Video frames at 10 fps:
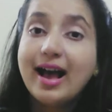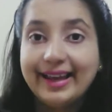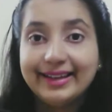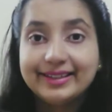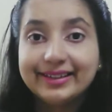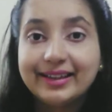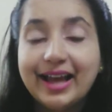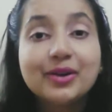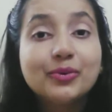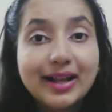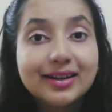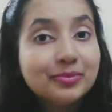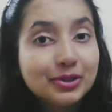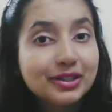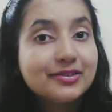Hi, and
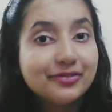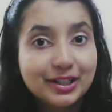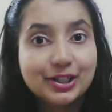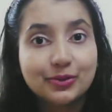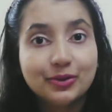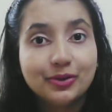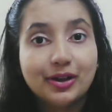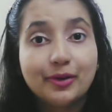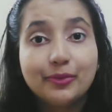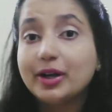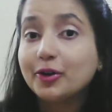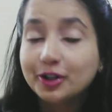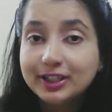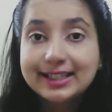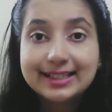welcome to this video. We're going
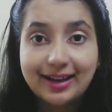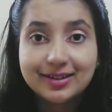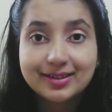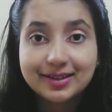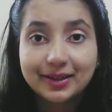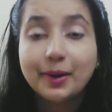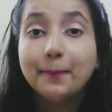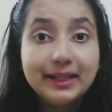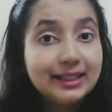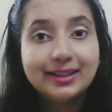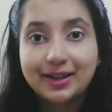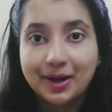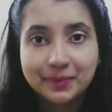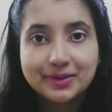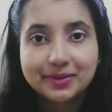to discuss bleeding
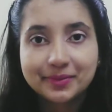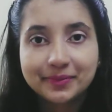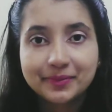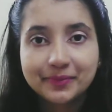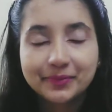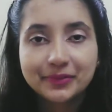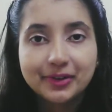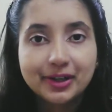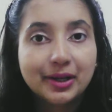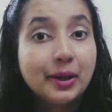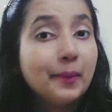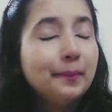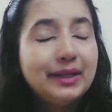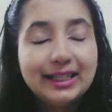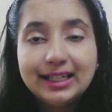gums.
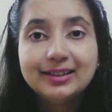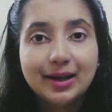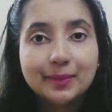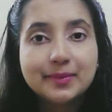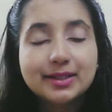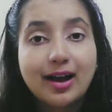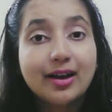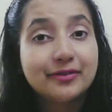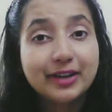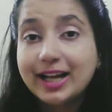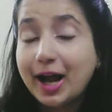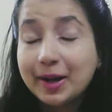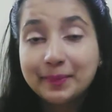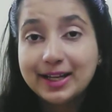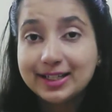Bleeding gums are a very
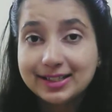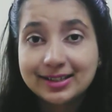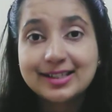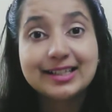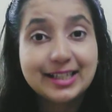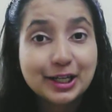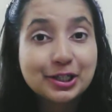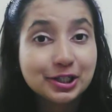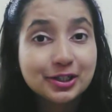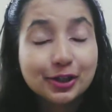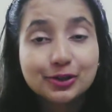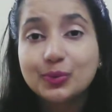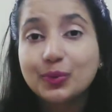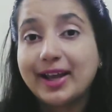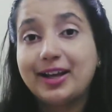unpleasant sensation
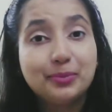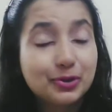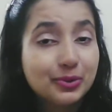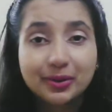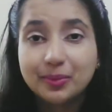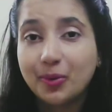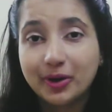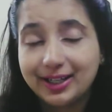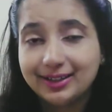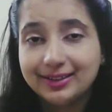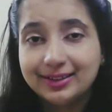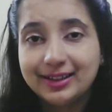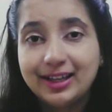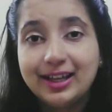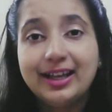to wake up to in the morning.
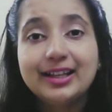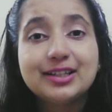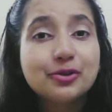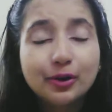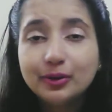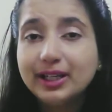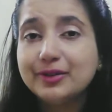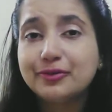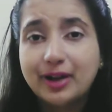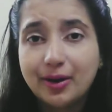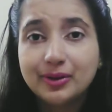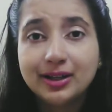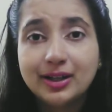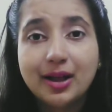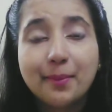It's not only foul,
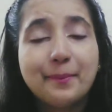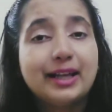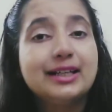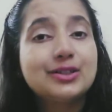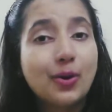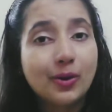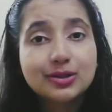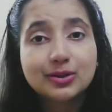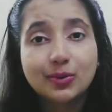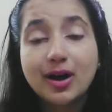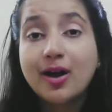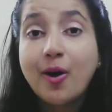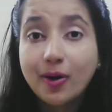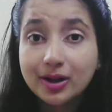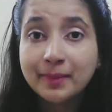but it's also a
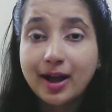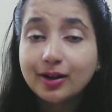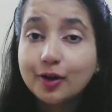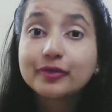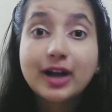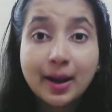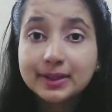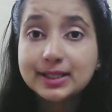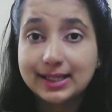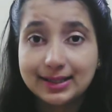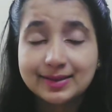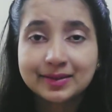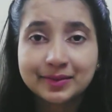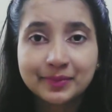hallmark of gum disease.